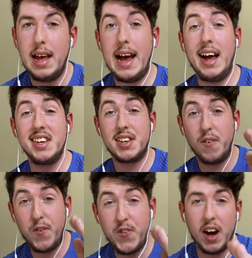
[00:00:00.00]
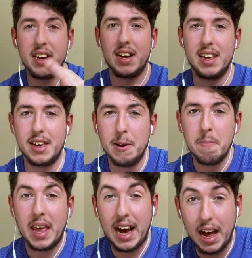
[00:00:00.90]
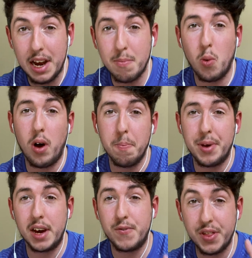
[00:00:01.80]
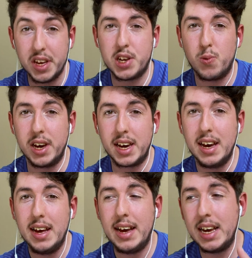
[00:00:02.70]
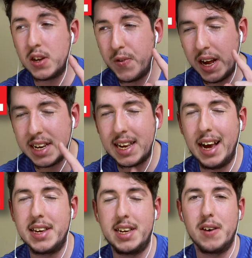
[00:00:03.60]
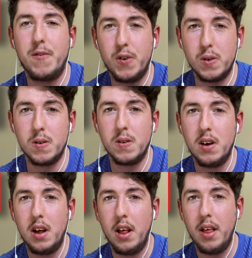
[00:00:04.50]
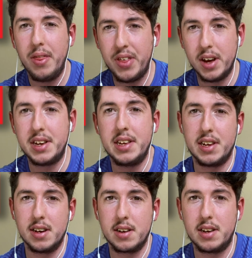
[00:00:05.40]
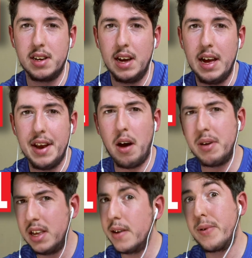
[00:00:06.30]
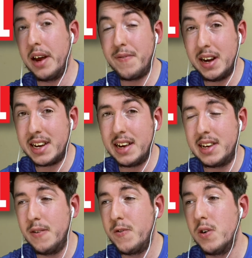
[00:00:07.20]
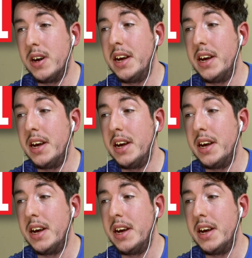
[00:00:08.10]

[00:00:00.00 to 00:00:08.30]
And finally, our number 1 pick for this week is Fantastic Four 36. Now I believe we had a Fantastic Four